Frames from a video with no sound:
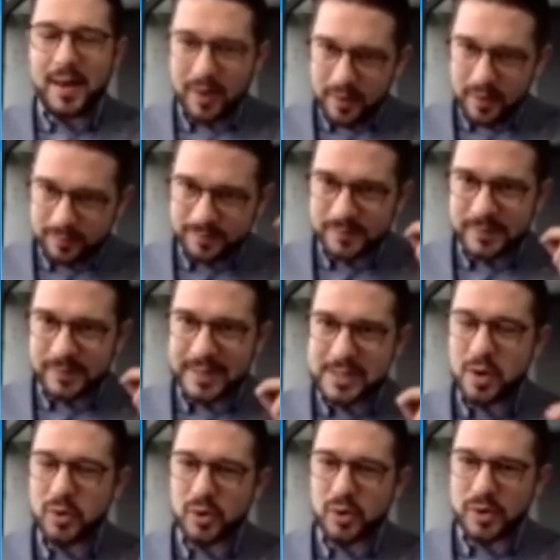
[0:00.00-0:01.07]
Let's
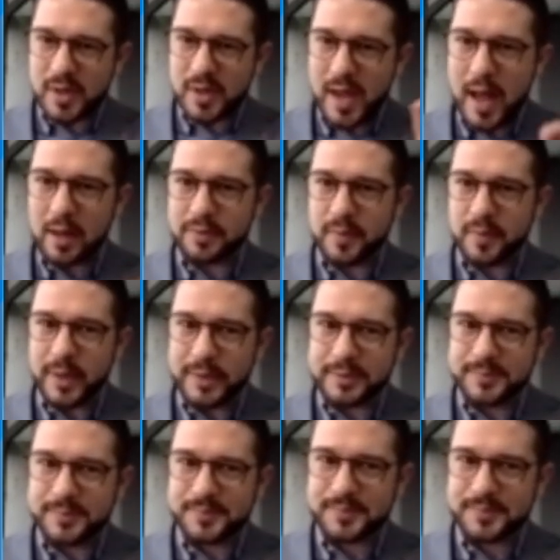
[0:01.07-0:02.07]
go to the alphabet.